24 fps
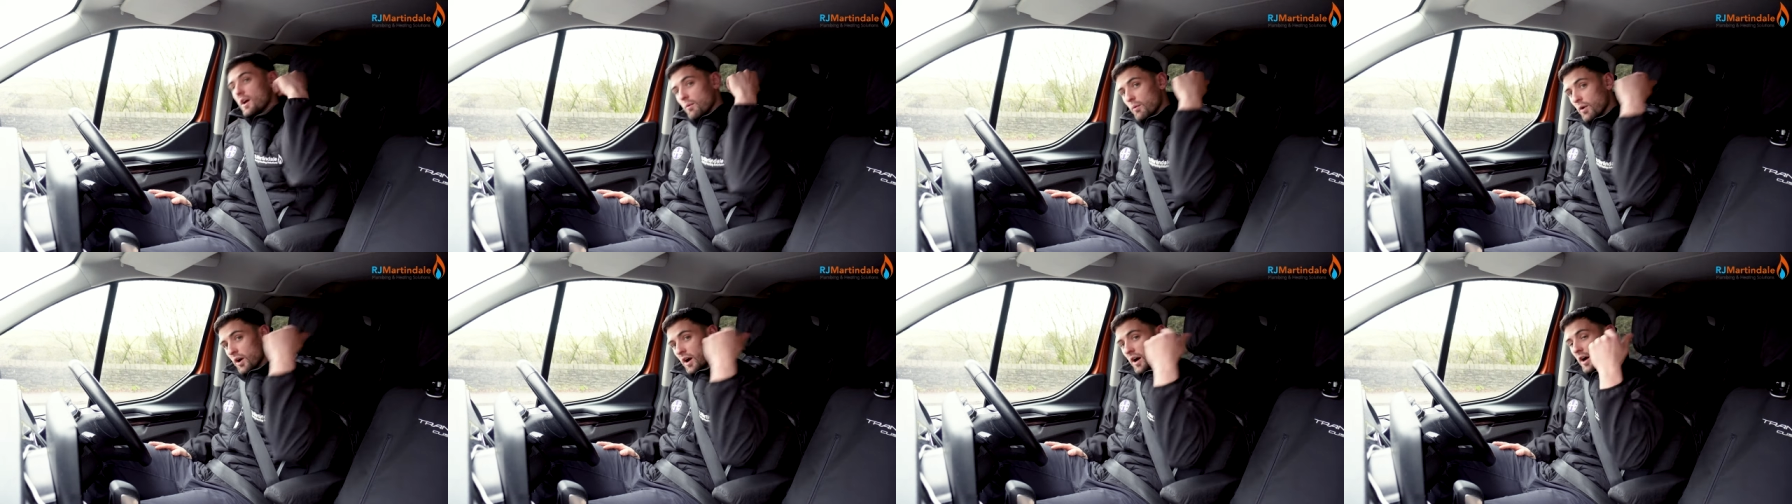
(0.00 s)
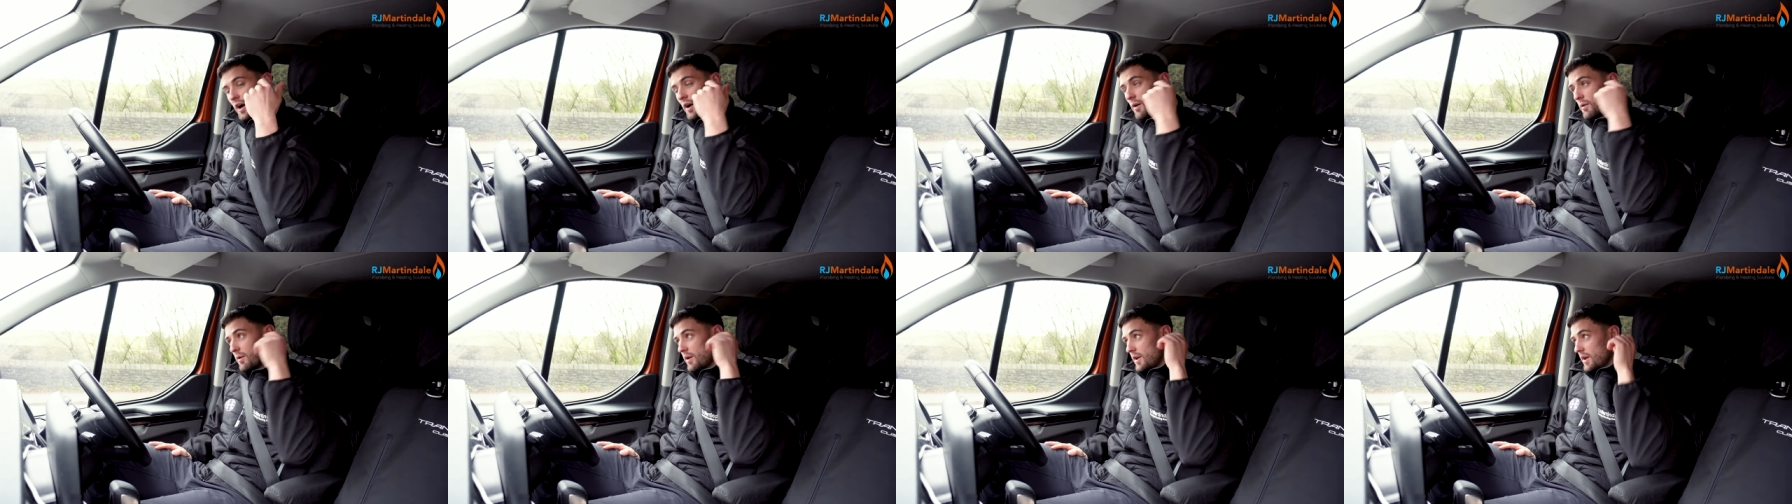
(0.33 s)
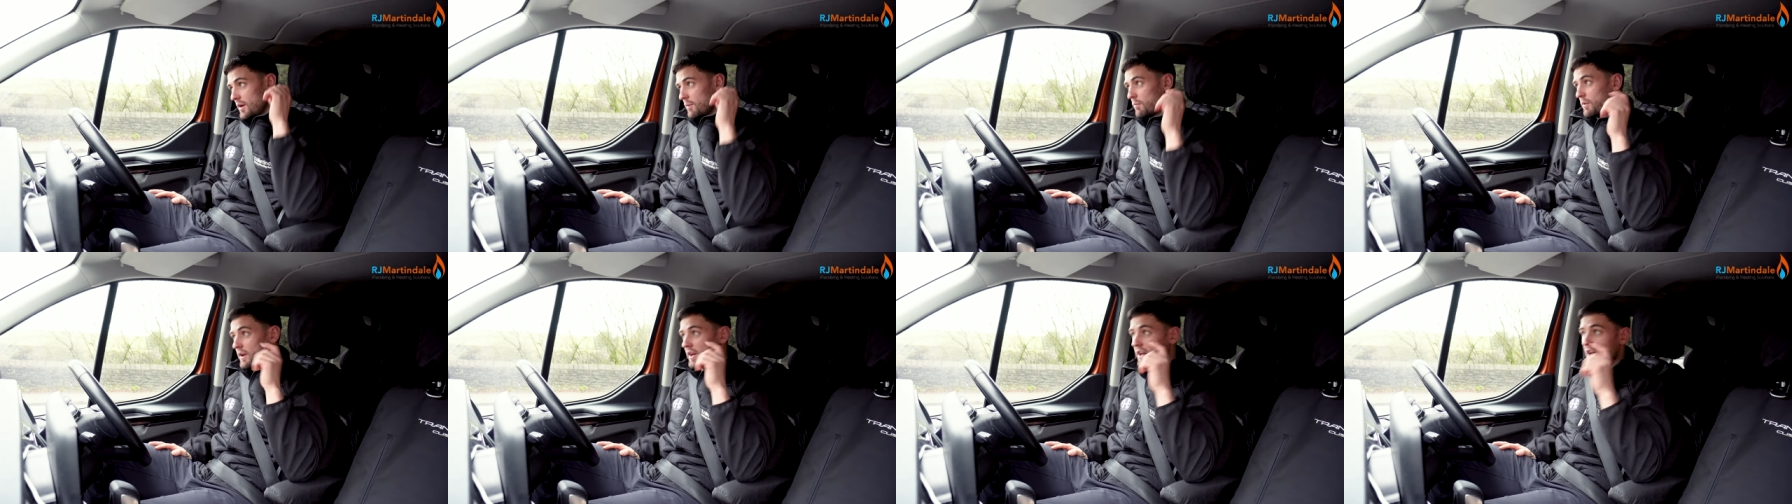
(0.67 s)
where
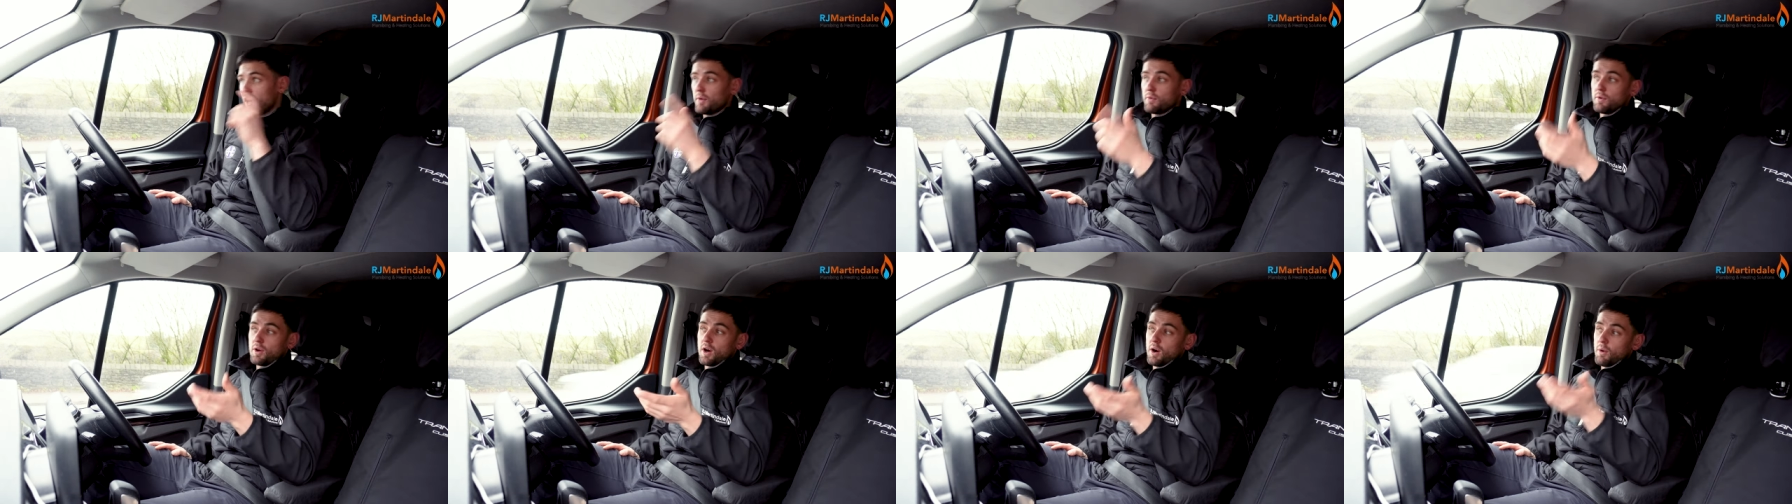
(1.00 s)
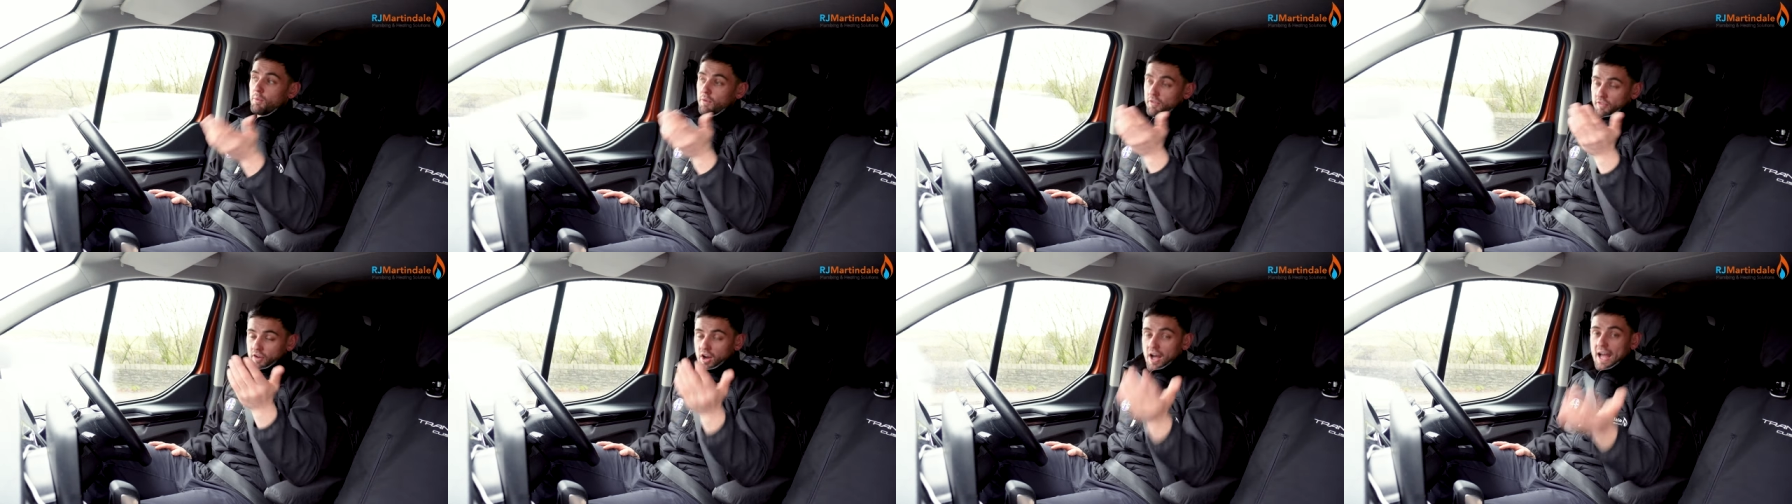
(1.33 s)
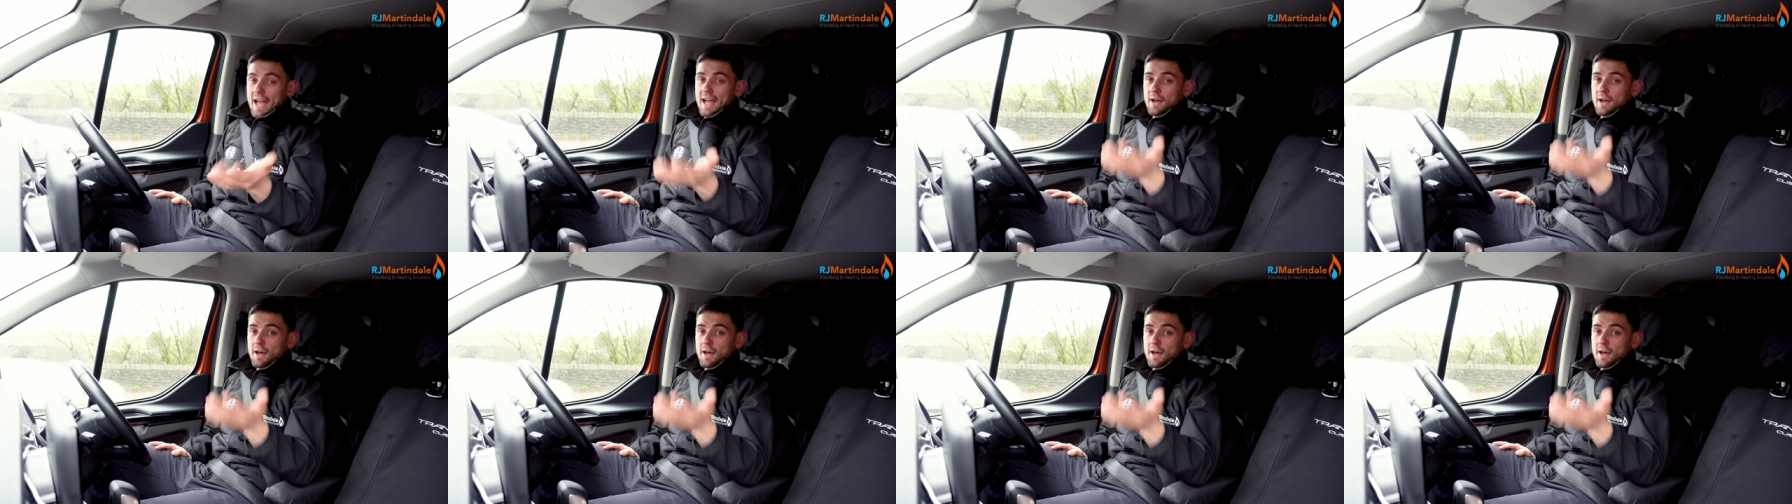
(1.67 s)
we now got, we've got